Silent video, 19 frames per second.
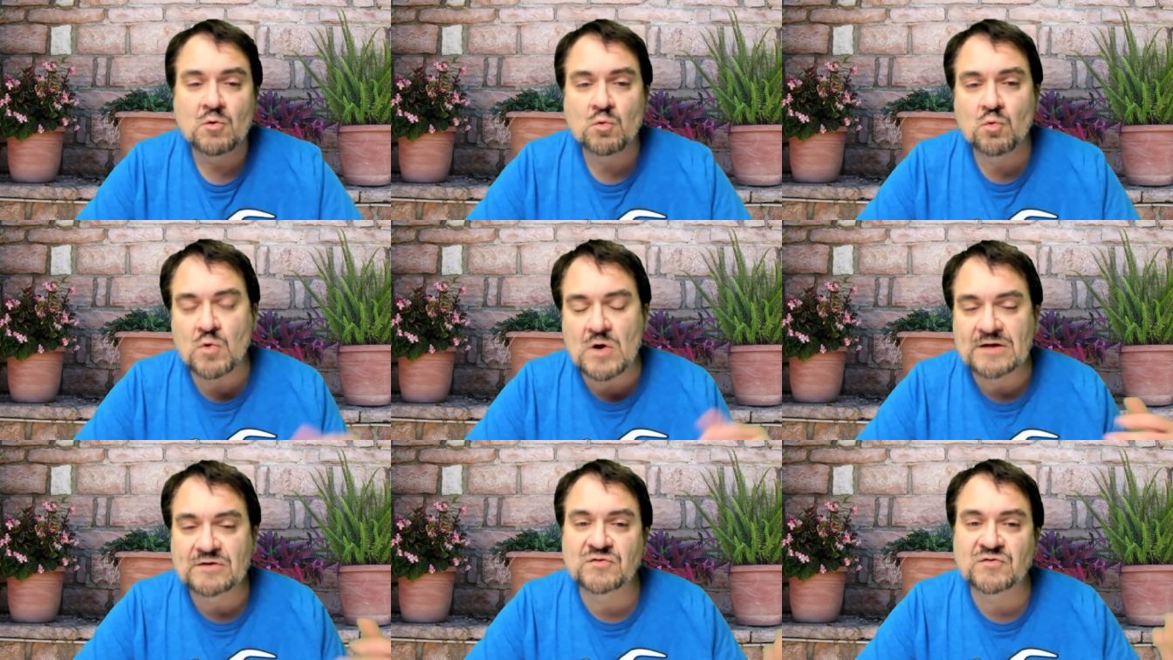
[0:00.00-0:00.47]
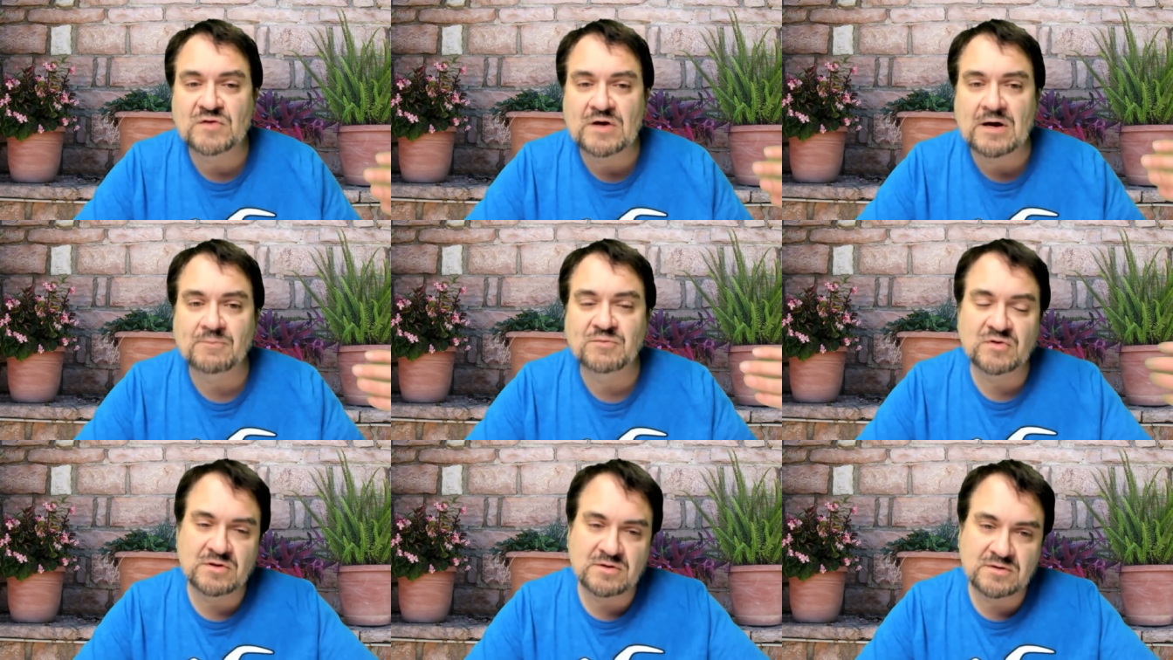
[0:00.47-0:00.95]
one
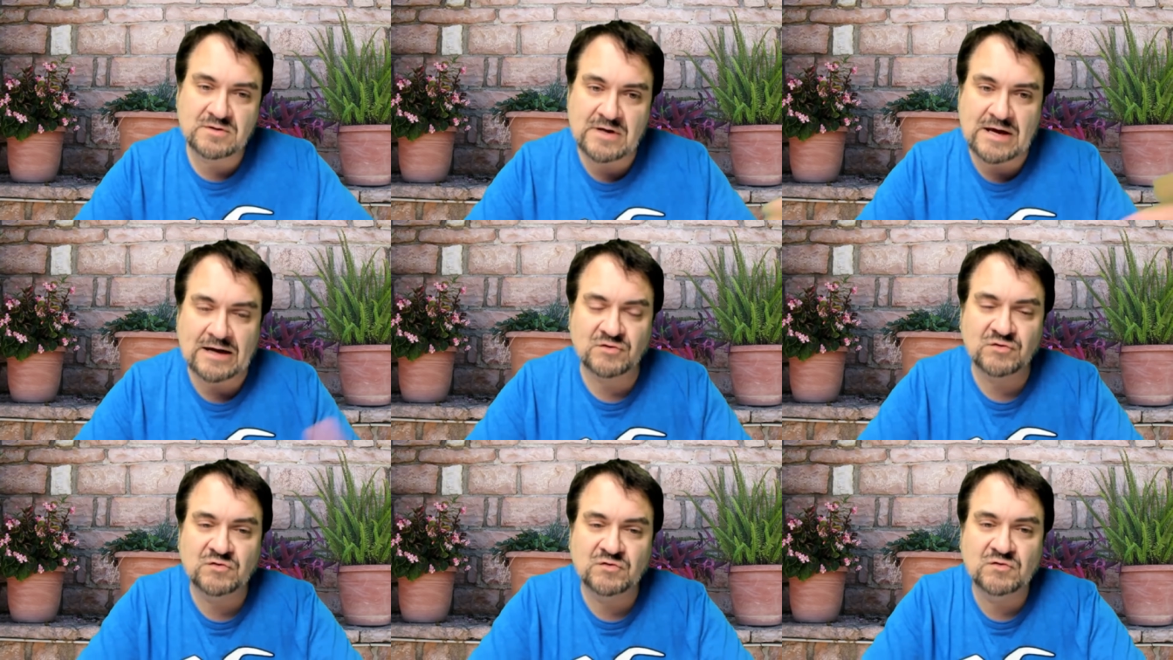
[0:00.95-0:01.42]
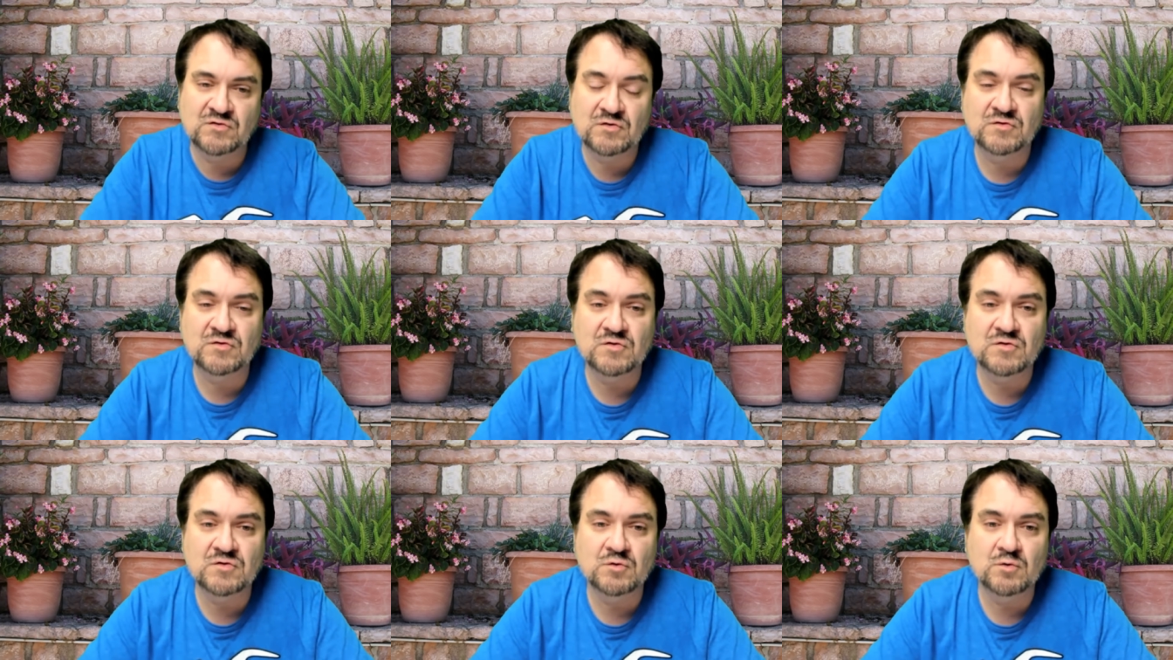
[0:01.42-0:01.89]
step to the
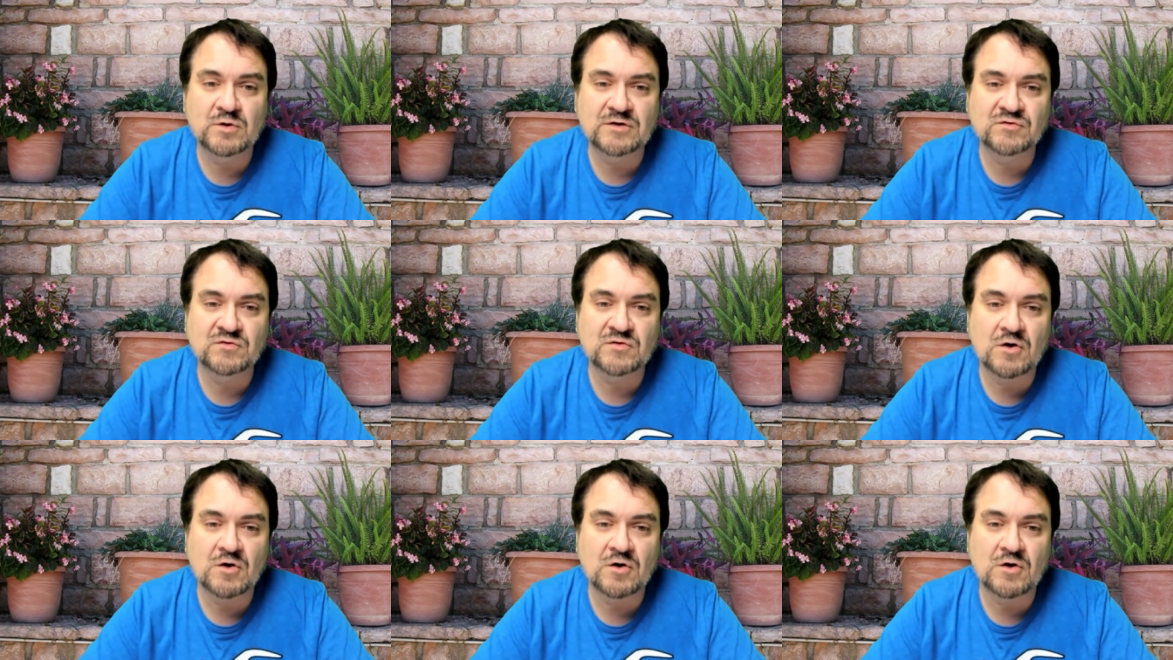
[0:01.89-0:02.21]
next to do it.